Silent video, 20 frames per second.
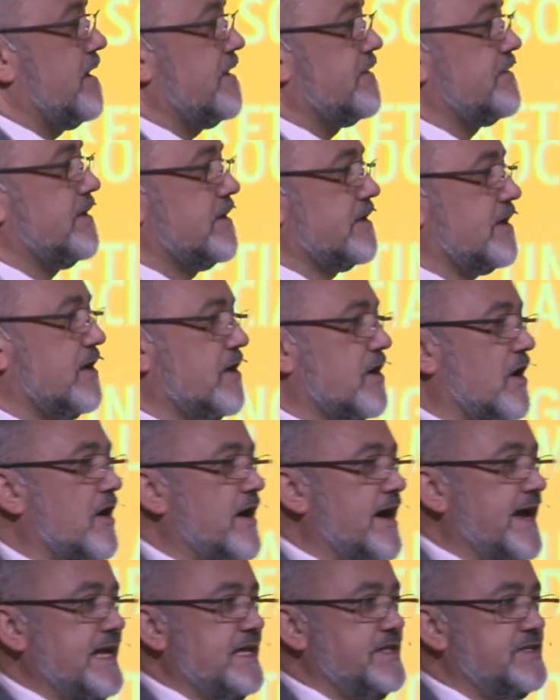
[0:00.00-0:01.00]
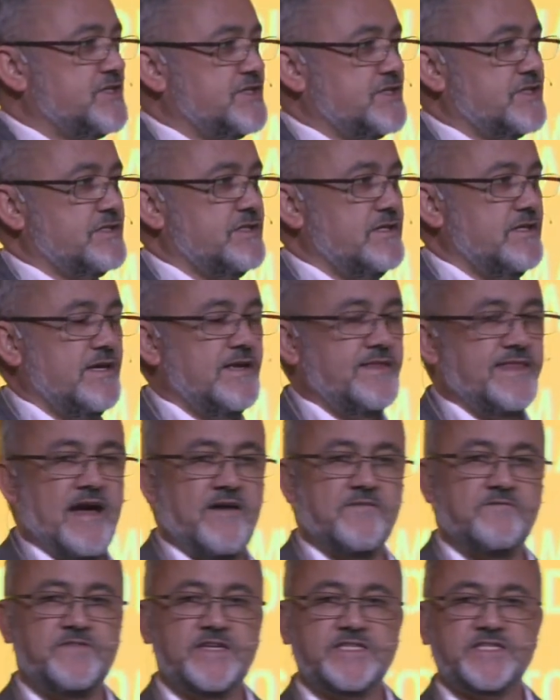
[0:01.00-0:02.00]
that guides that
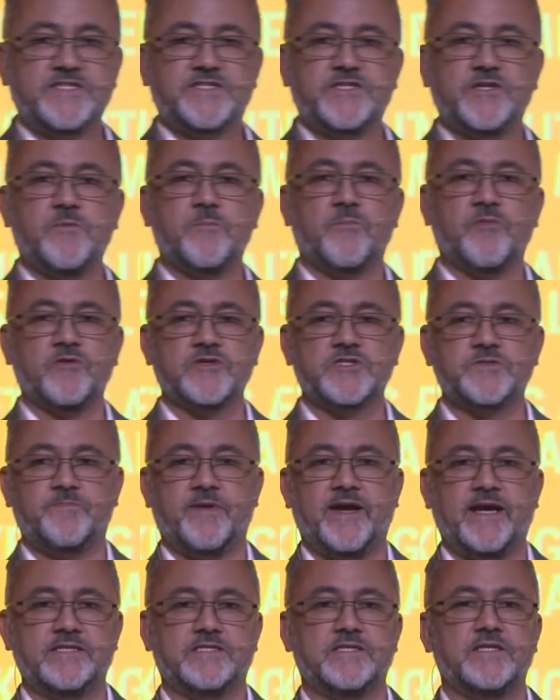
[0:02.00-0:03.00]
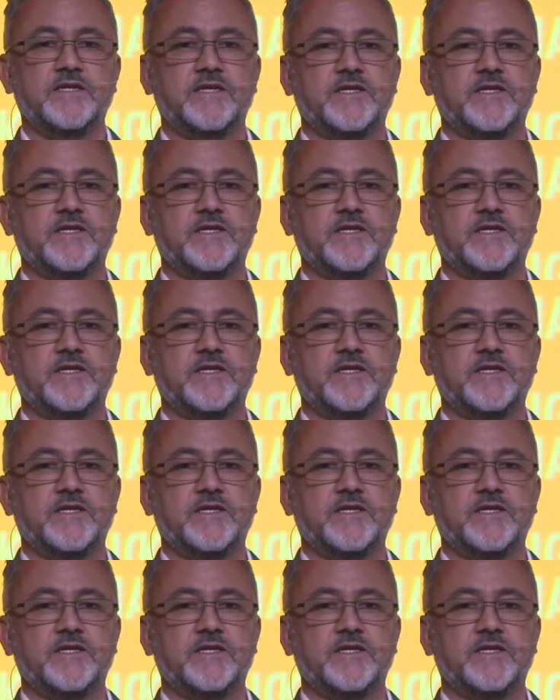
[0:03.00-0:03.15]
visitor and prospect